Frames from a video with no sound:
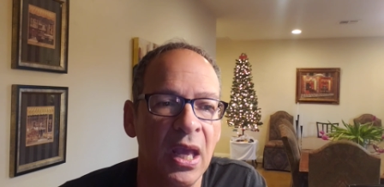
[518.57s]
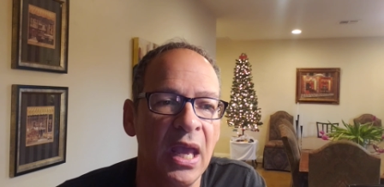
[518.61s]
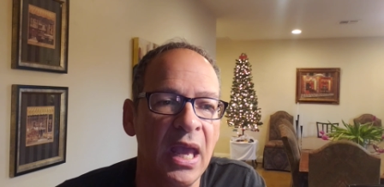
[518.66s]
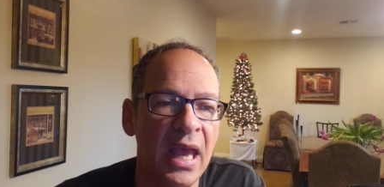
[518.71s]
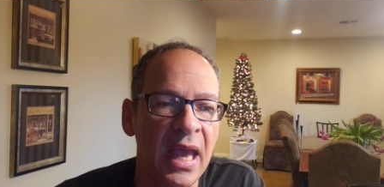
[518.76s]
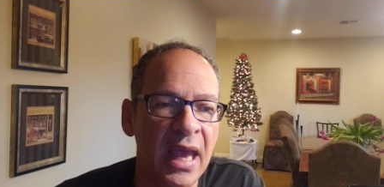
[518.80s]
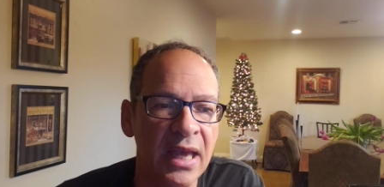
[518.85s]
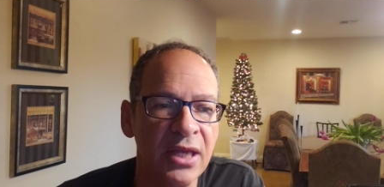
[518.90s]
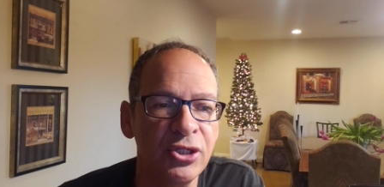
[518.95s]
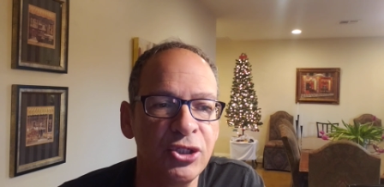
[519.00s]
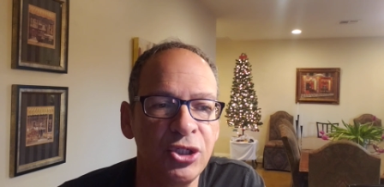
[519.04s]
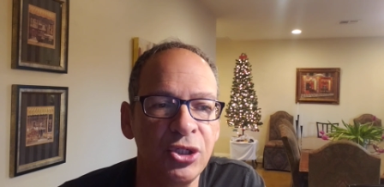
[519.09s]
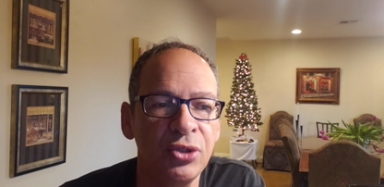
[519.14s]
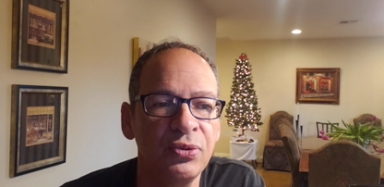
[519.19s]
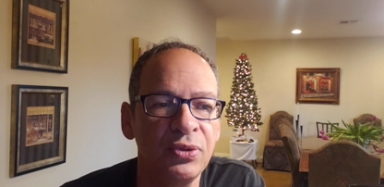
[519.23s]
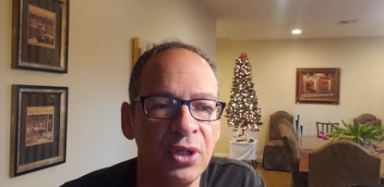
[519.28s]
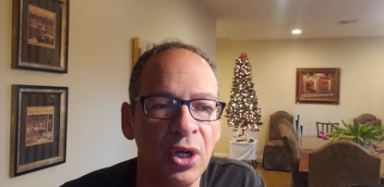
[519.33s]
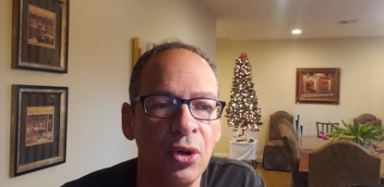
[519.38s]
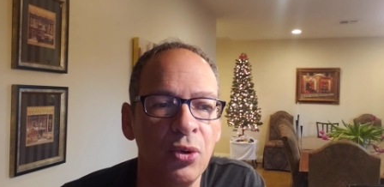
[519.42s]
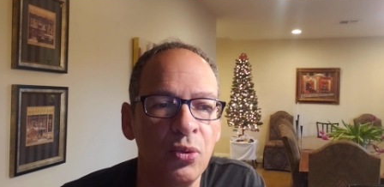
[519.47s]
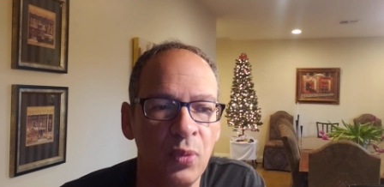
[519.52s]
As you
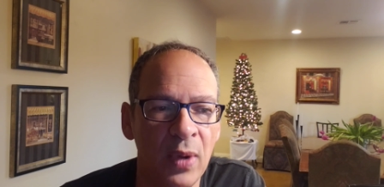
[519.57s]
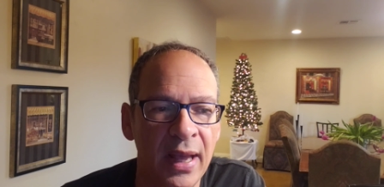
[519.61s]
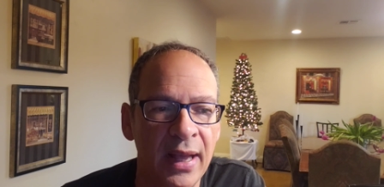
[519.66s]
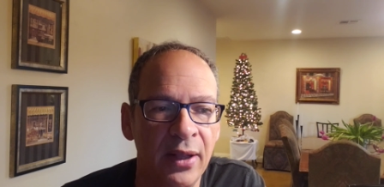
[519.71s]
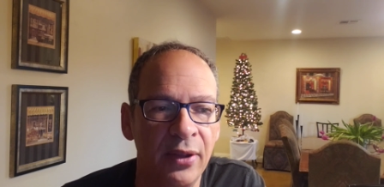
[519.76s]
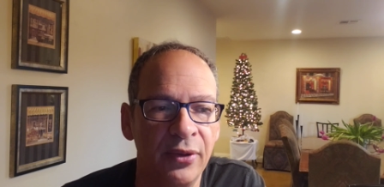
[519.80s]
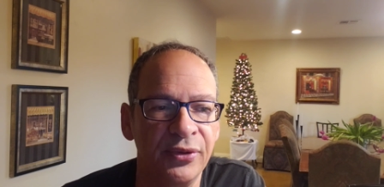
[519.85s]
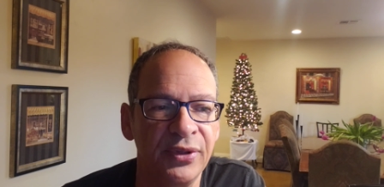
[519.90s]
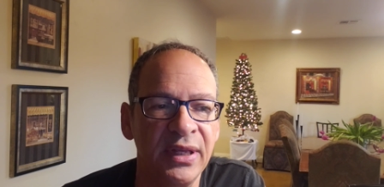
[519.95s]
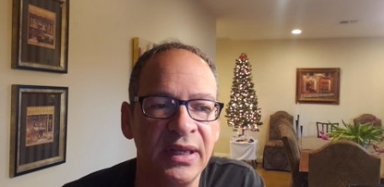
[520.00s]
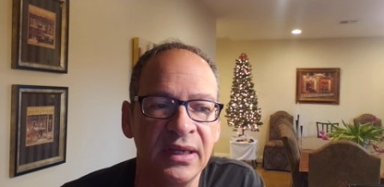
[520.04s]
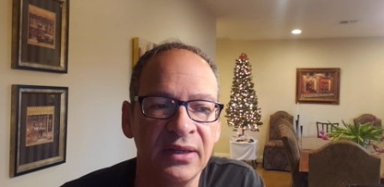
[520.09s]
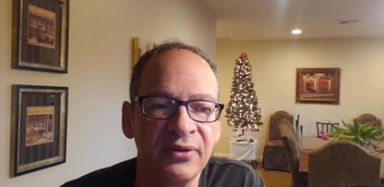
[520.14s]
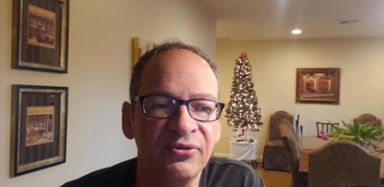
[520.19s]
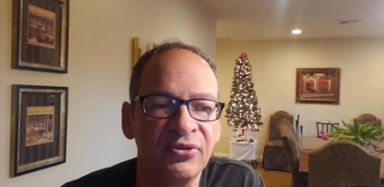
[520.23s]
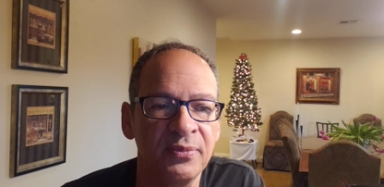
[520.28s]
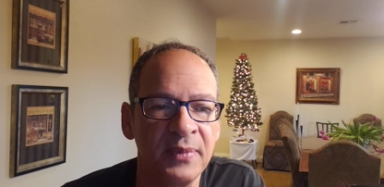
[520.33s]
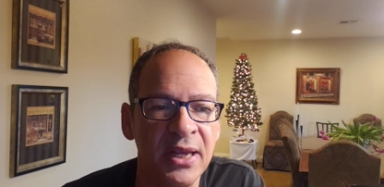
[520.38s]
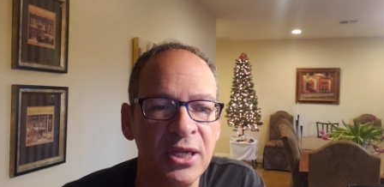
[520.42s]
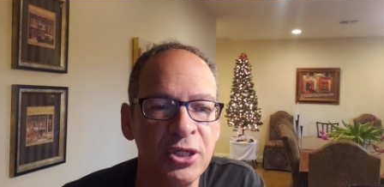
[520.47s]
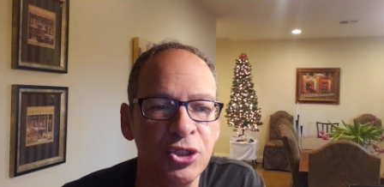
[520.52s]
know well, the
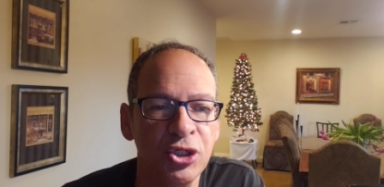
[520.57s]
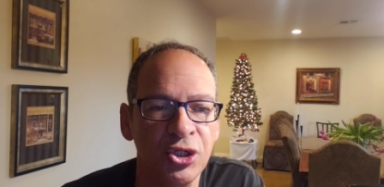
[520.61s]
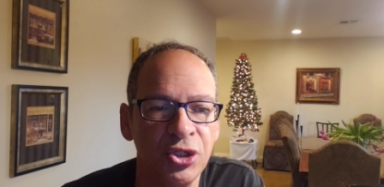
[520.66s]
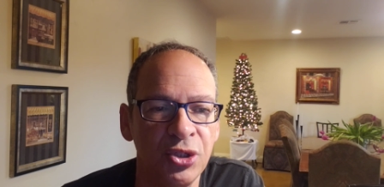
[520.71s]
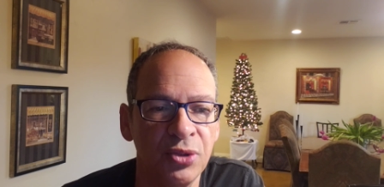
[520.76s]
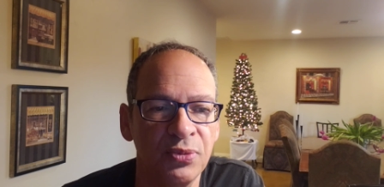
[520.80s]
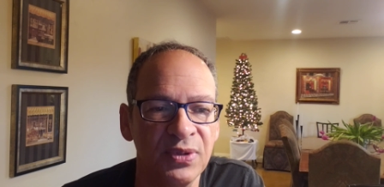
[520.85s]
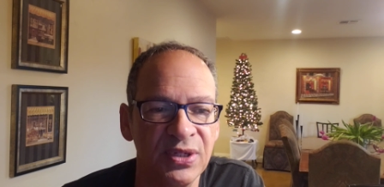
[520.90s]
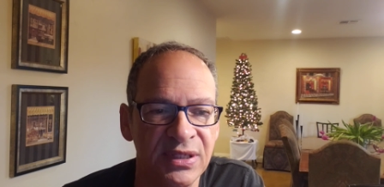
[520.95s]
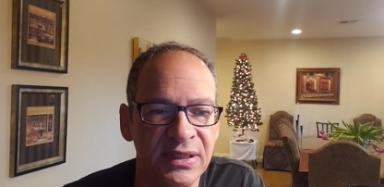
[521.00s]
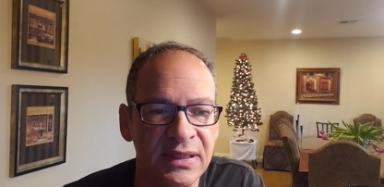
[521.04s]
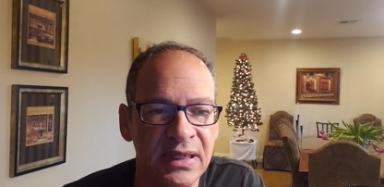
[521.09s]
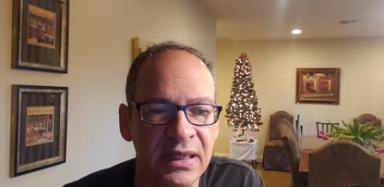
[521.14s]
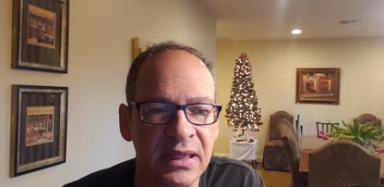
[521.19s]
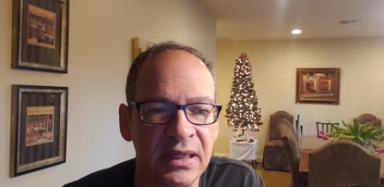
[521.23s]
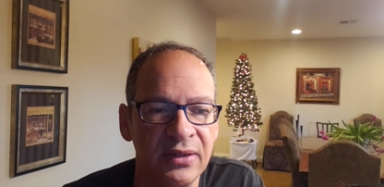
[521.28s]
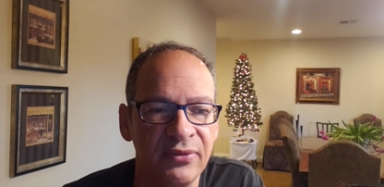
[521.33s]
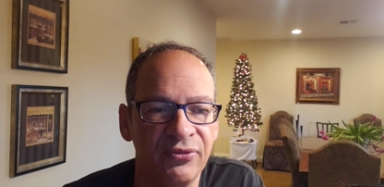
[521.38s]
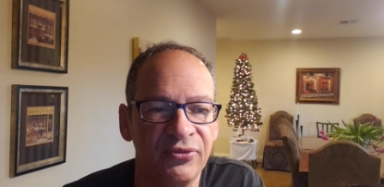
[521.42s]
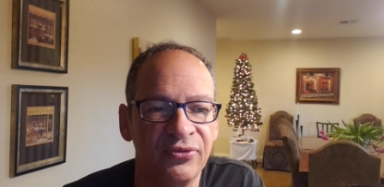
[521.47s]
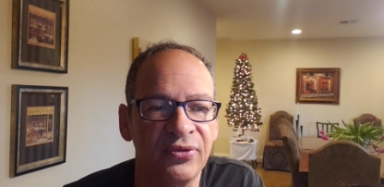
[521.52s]
information you
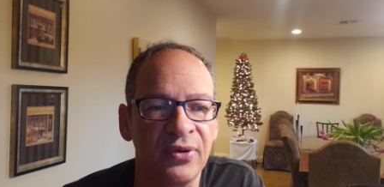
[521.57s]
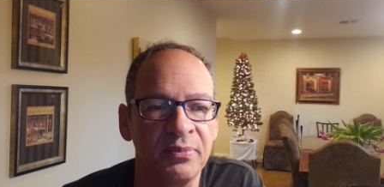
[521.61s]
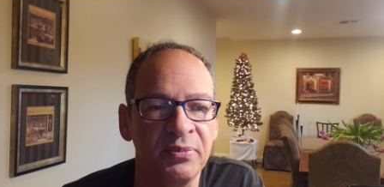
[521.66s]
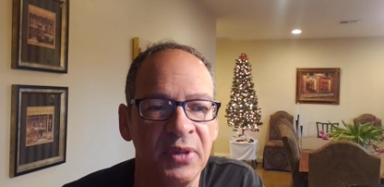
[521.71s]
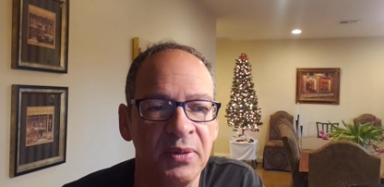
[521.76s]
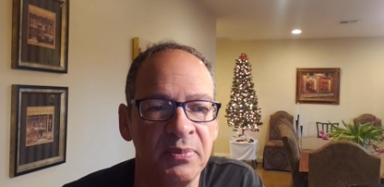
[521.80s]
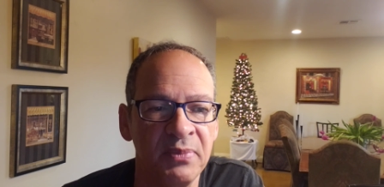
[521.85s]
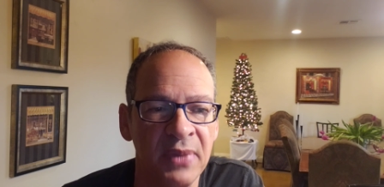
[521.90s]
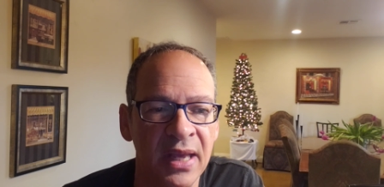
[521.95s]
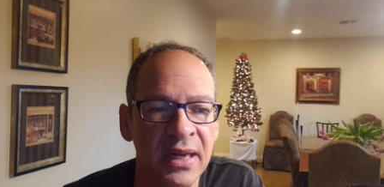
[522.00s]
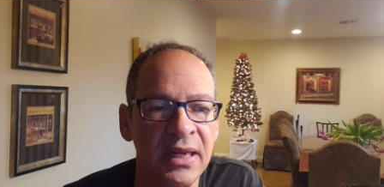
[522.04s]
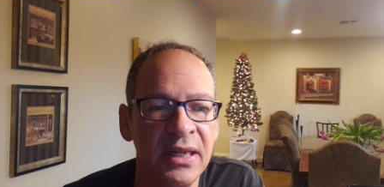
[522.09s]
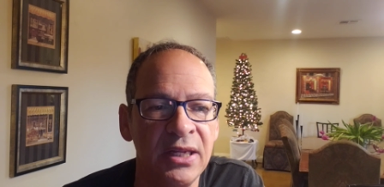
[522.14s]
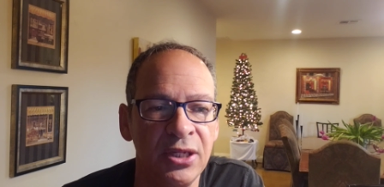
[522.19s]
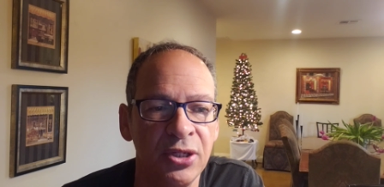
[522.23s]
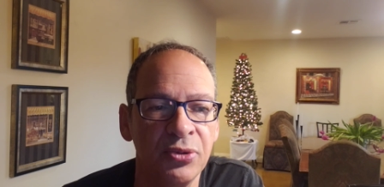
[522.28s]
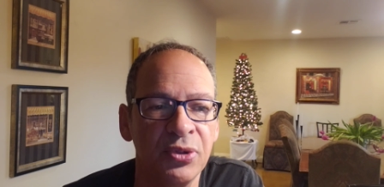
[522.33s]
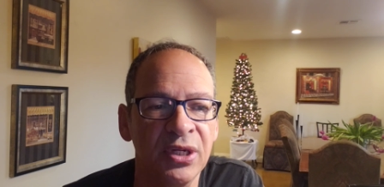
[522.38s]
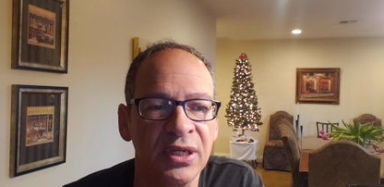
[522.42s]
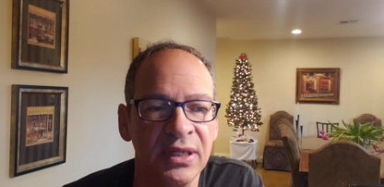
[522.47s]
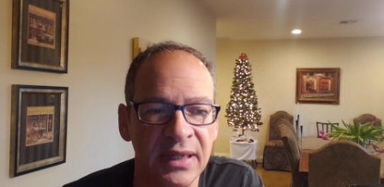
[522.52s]
receive from the many
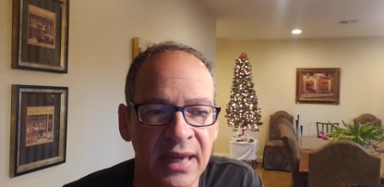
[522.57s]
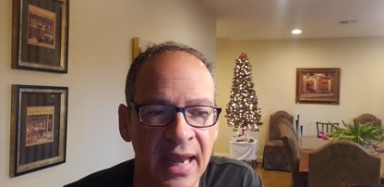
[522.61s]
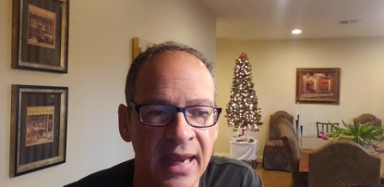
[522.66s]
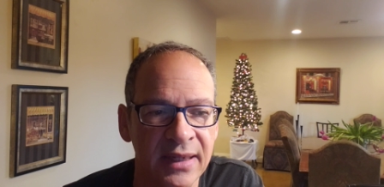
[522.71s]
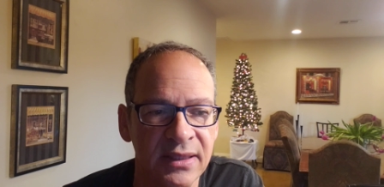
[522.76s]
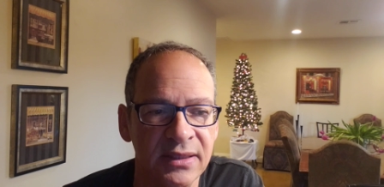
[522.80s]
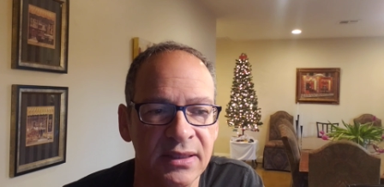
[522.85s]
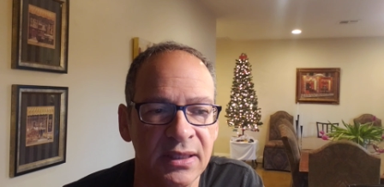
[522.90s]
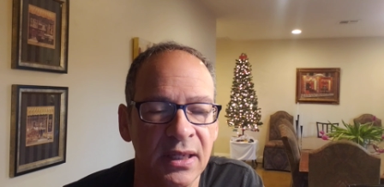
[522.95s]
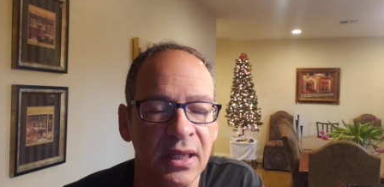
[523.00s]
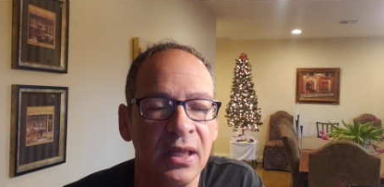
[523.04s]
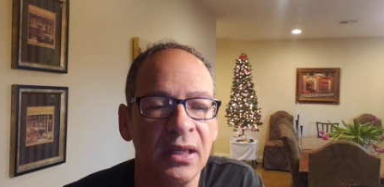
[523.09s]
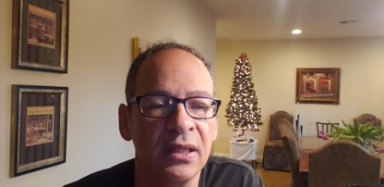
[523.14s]
you connect,